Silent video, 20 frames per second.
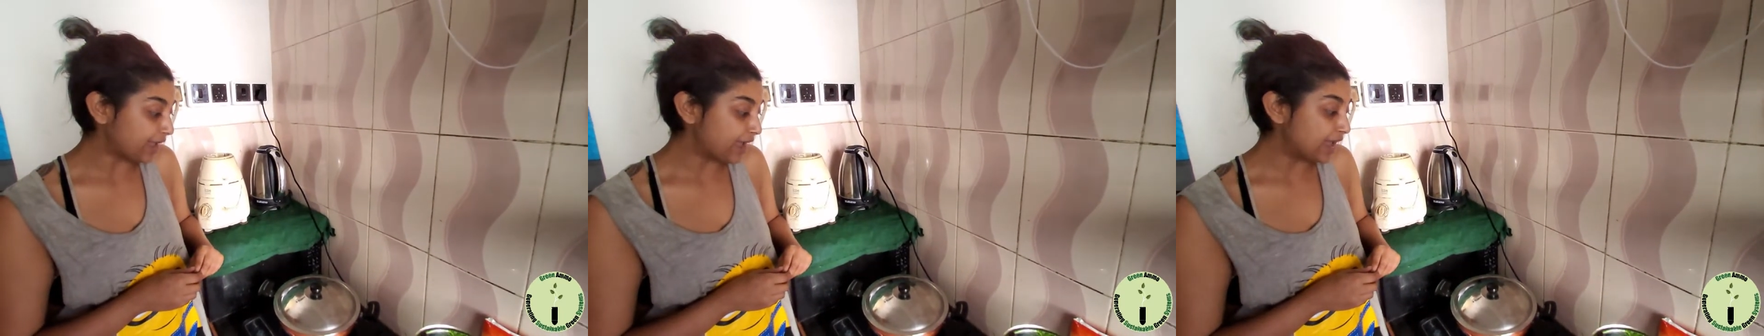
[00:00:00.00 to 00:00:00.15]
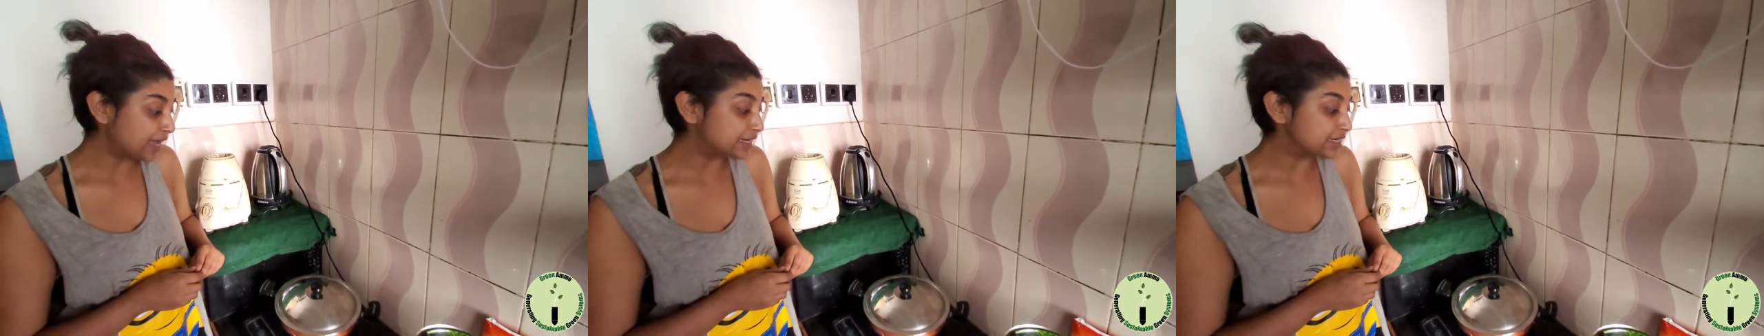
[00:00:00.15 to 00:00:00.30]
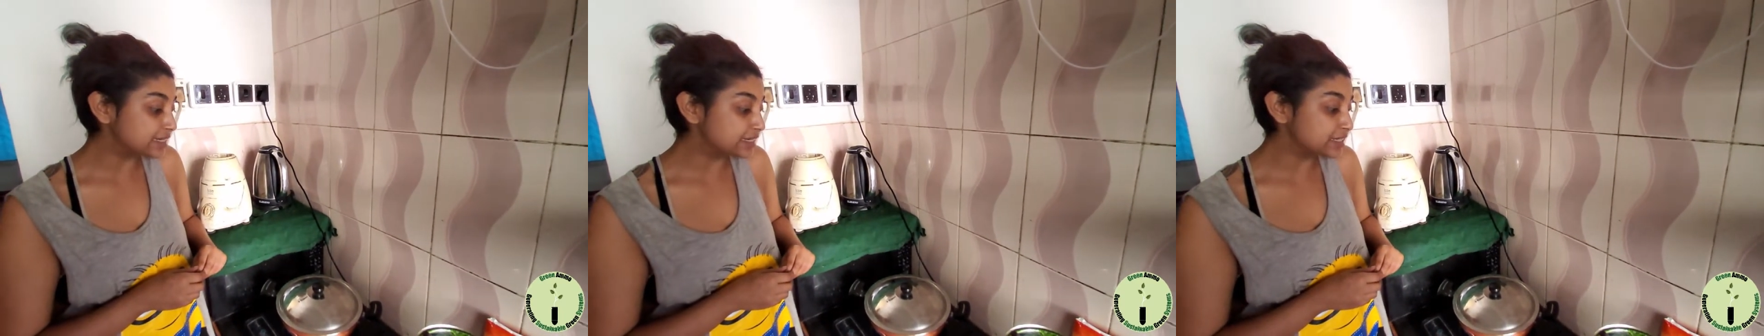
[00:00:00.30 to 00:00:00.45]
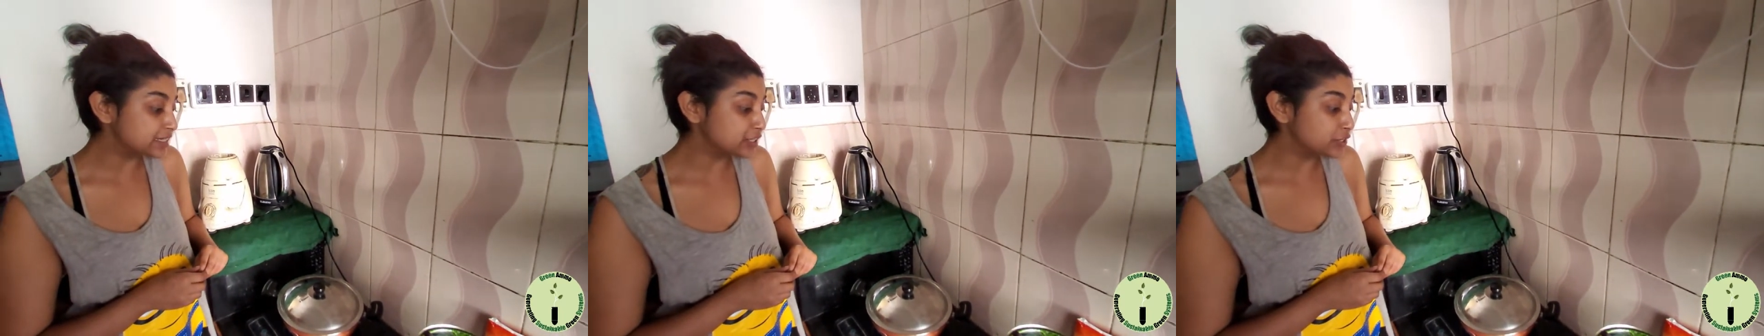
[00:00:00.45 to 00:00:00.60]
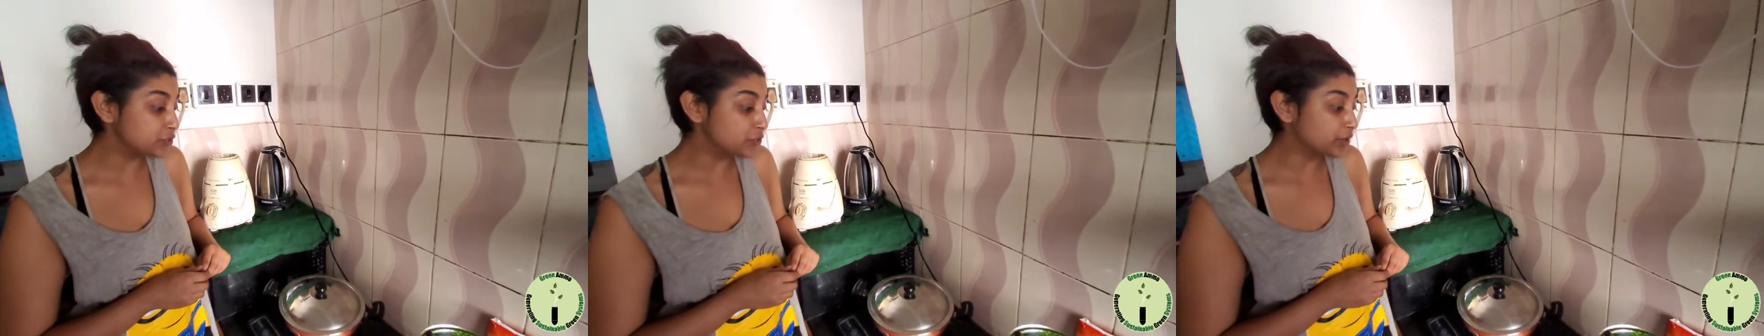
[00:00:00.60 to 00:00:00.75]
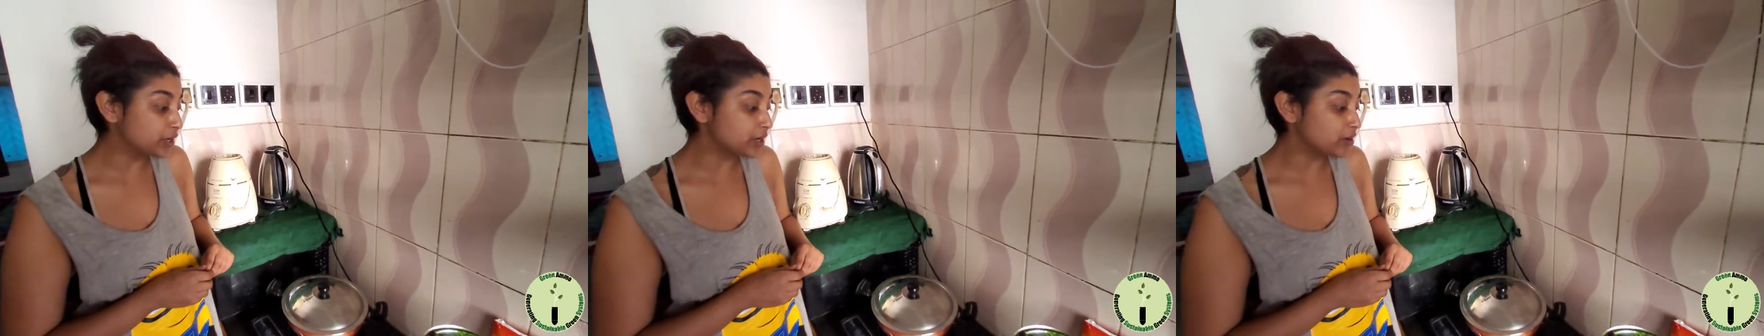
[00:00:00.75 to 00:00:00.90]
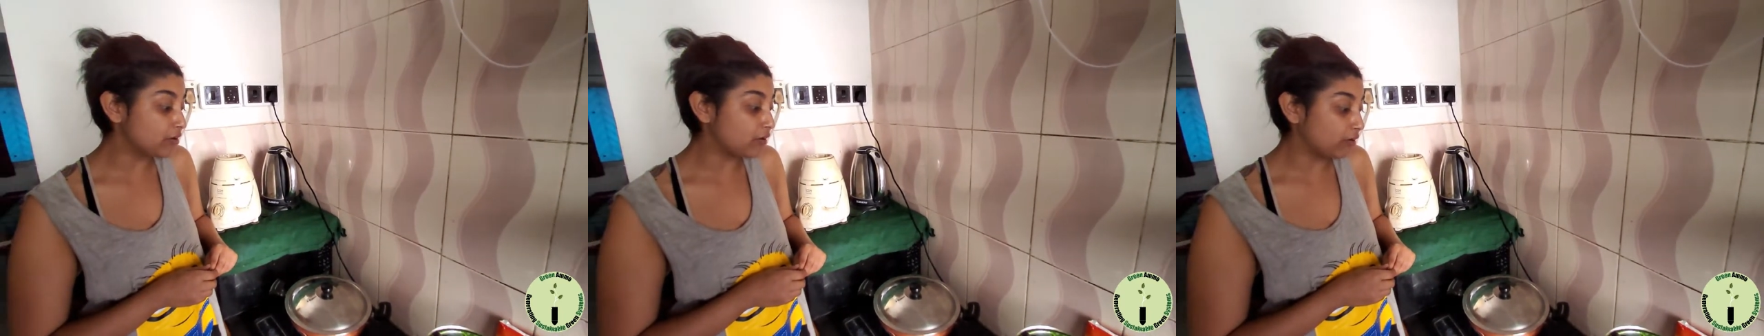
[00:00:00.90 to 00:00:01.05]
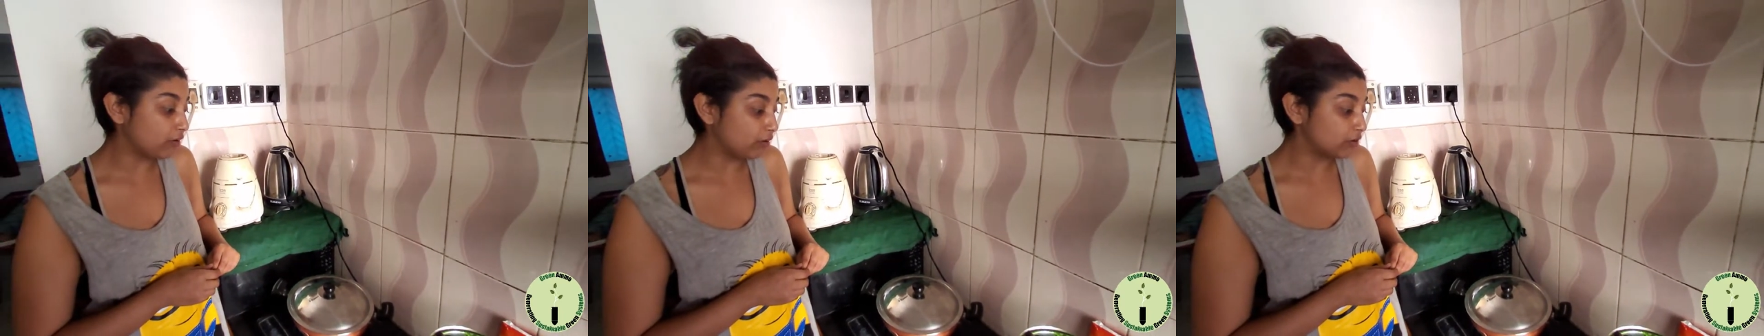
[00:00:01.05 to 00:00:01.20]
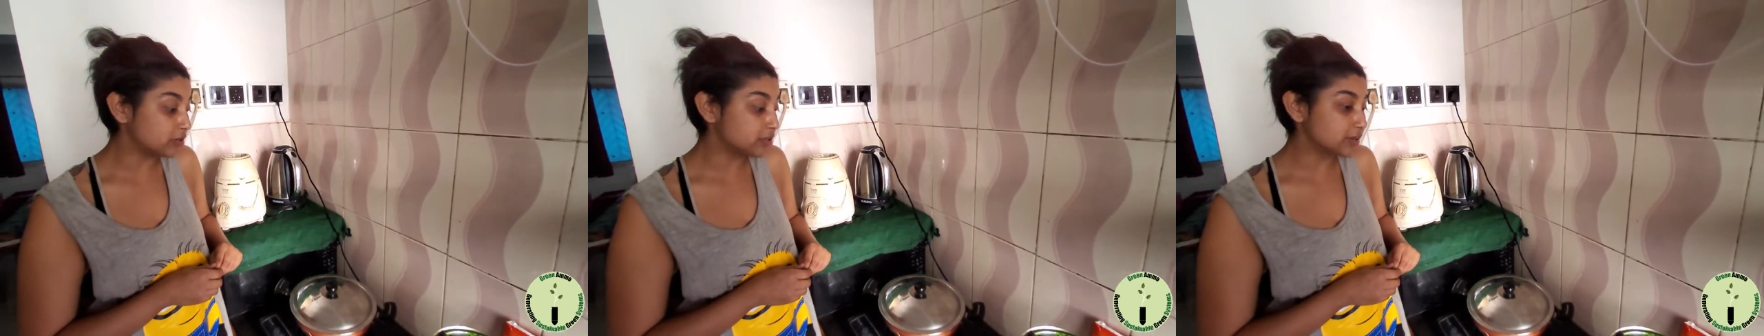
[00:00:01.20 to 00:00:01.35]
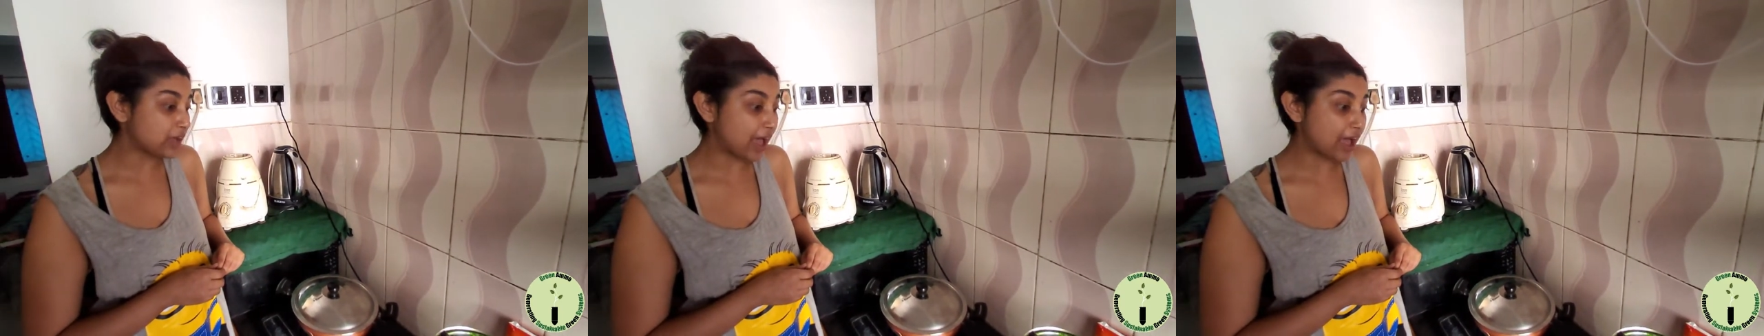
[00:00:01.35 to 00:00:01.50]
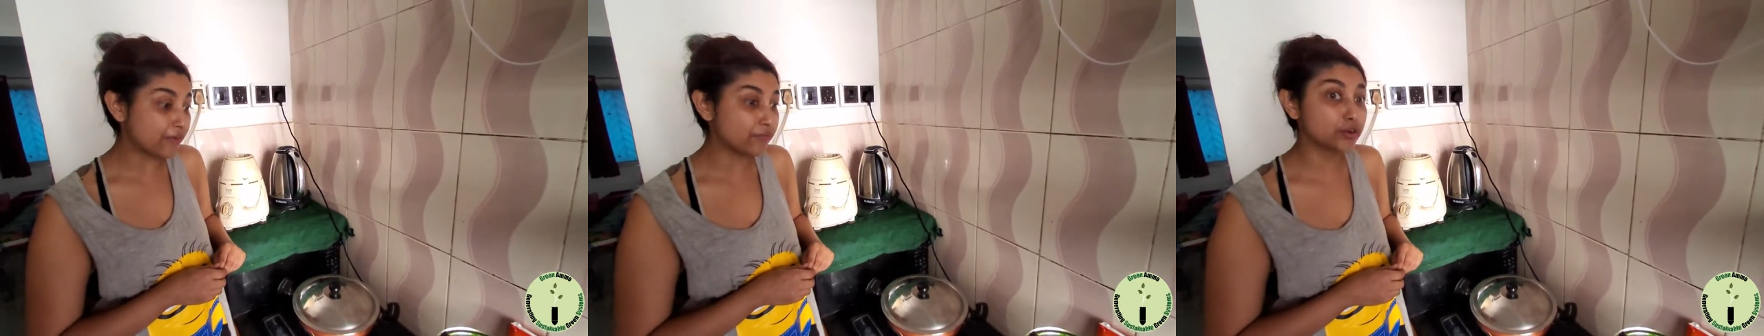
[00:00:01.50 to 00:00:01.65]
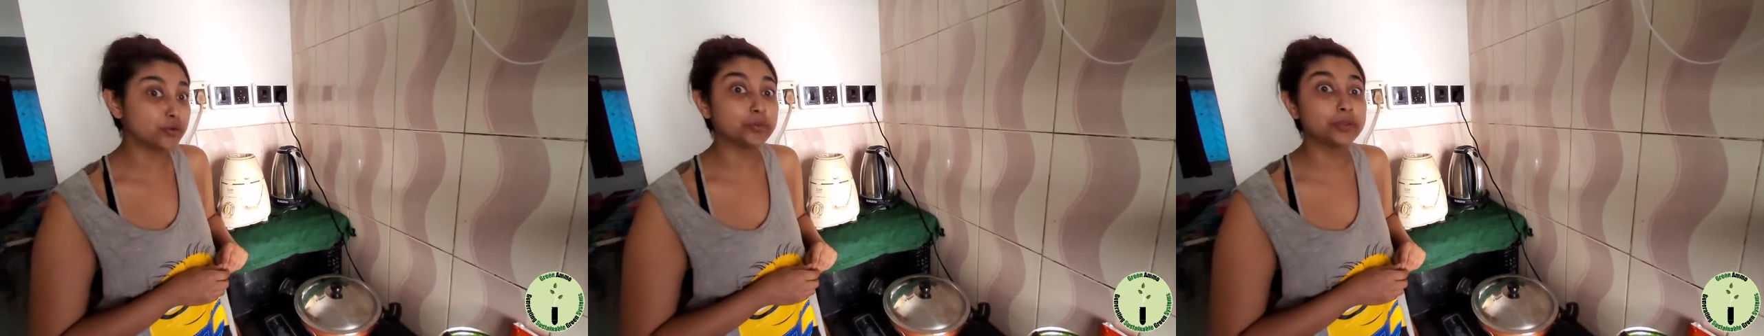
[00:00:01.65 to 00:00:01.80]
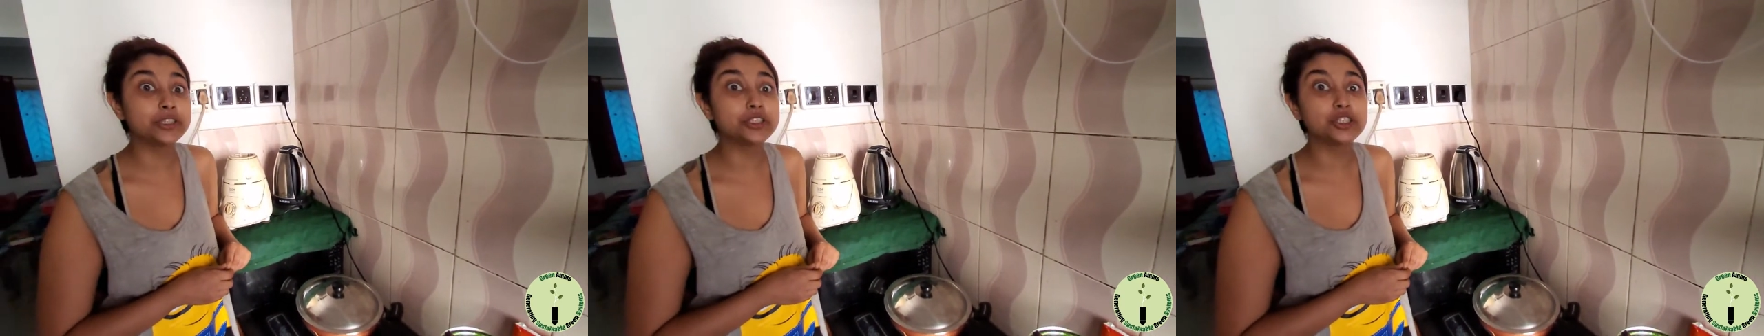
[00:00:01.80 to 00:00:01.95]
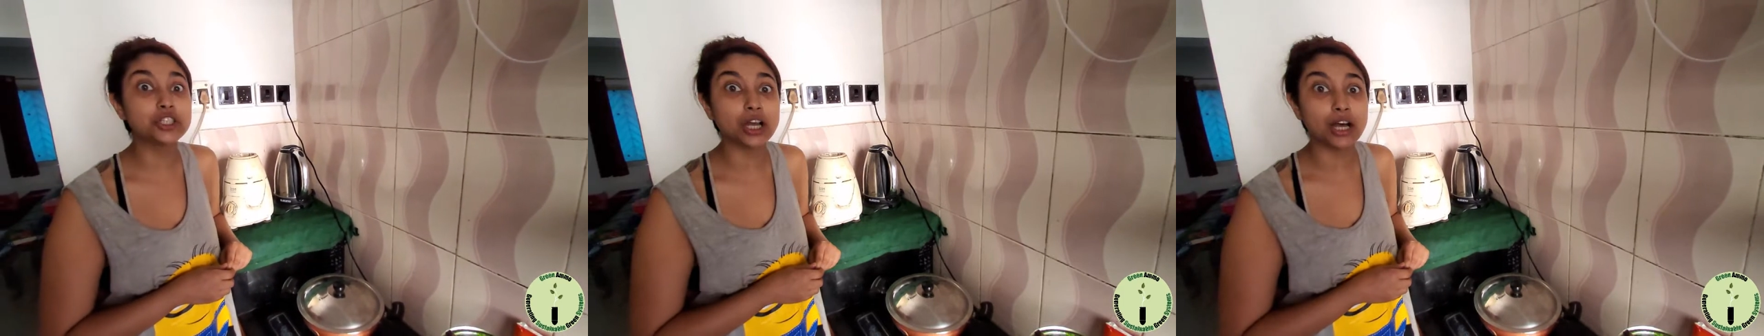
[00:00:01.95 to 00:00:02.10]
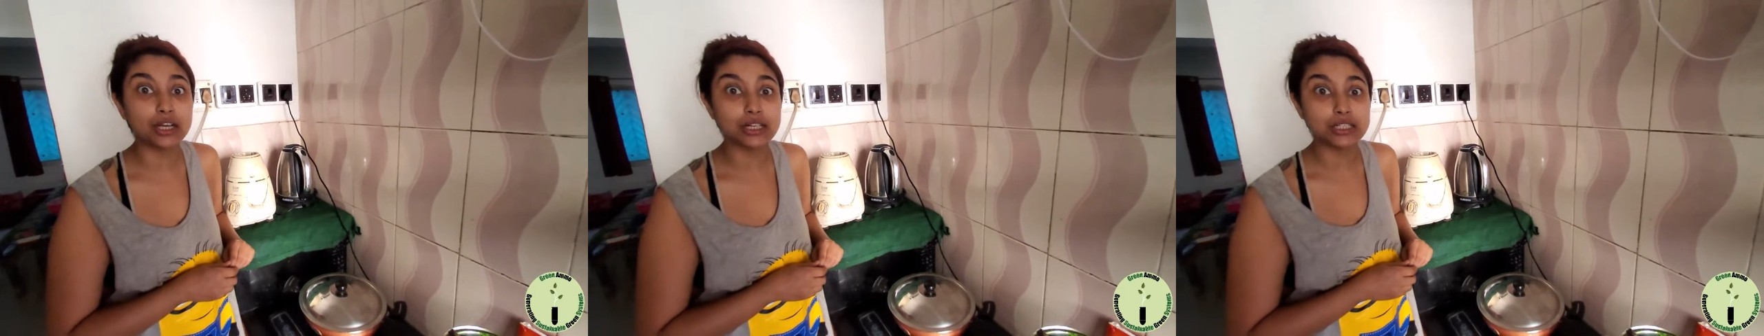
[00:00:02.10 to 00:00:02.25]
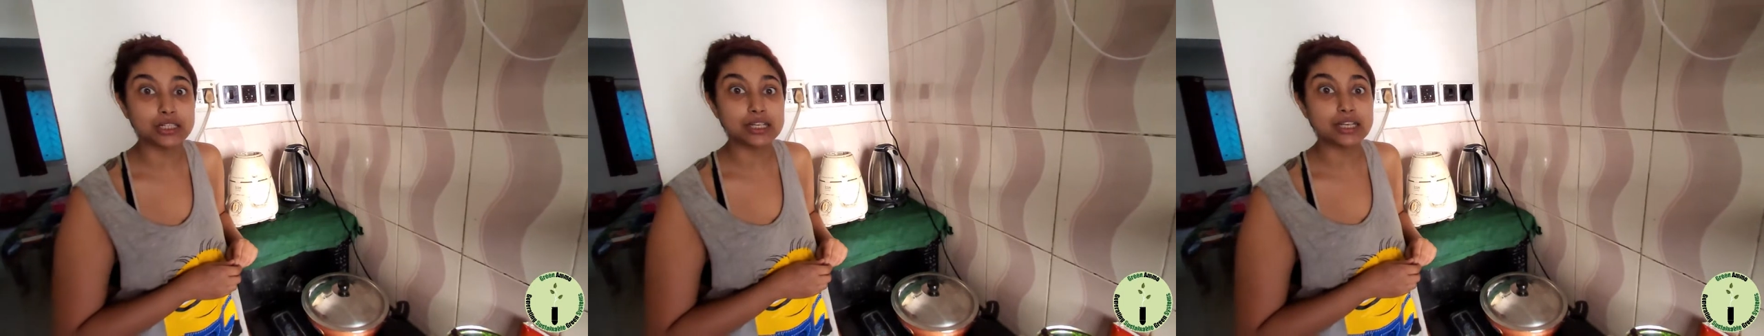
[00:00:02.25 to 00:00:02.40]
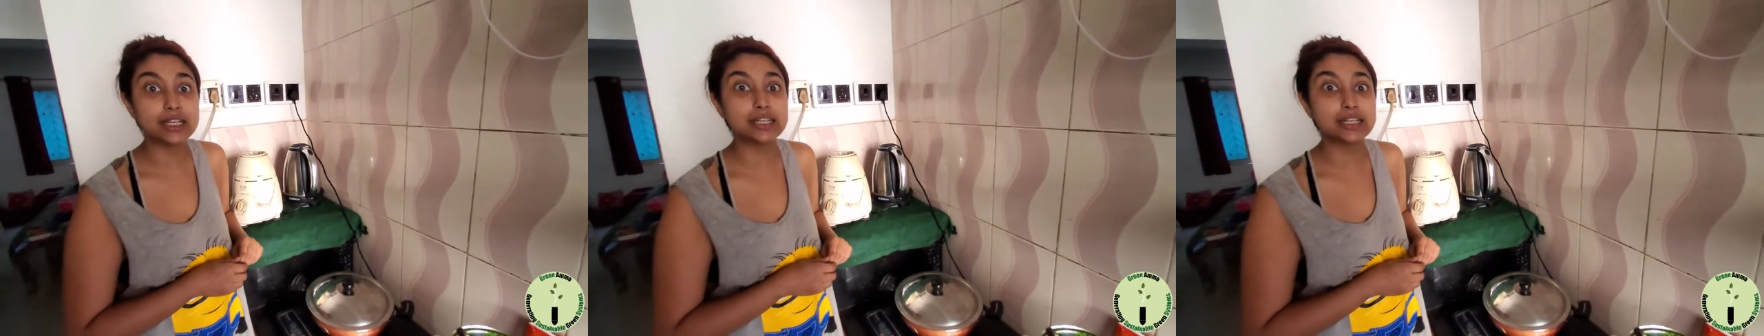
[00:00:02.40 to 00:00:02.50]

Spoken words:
And you can also have it with chaat.